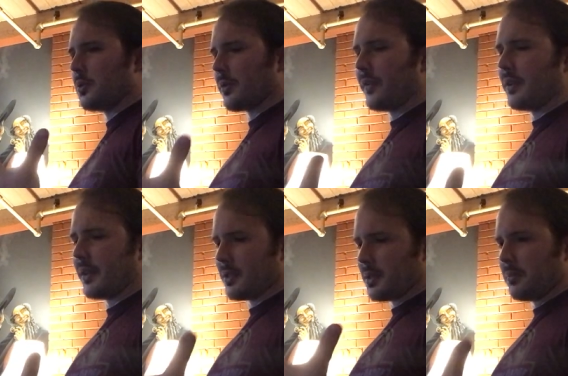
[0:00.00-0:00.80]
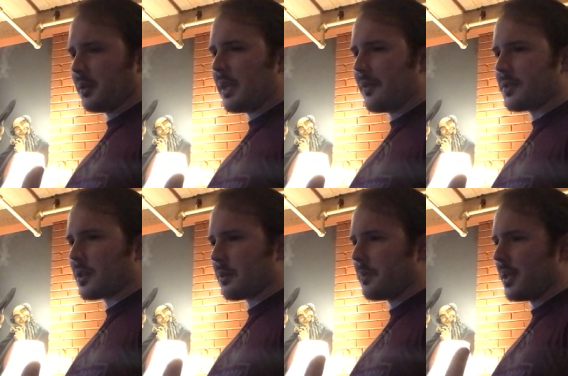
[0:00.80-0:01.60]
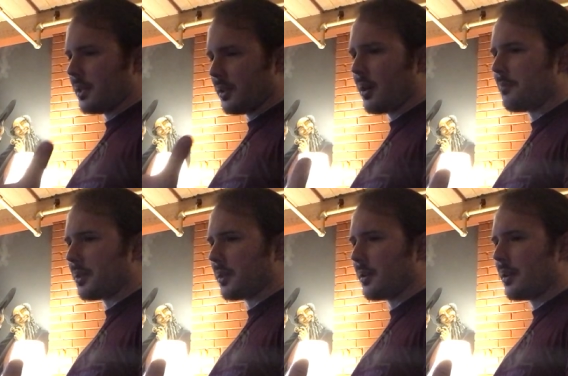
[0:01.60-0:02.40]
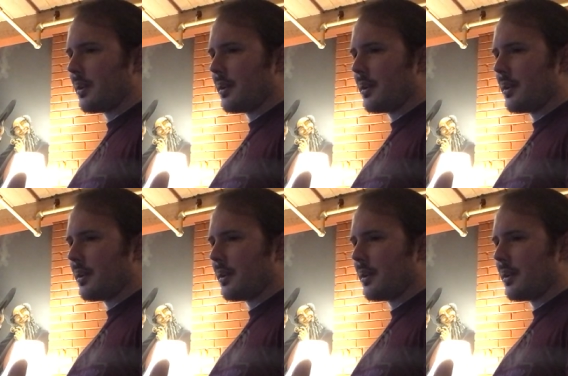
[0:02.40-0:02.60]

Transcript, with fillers: your feelings and beliefs are being encumbered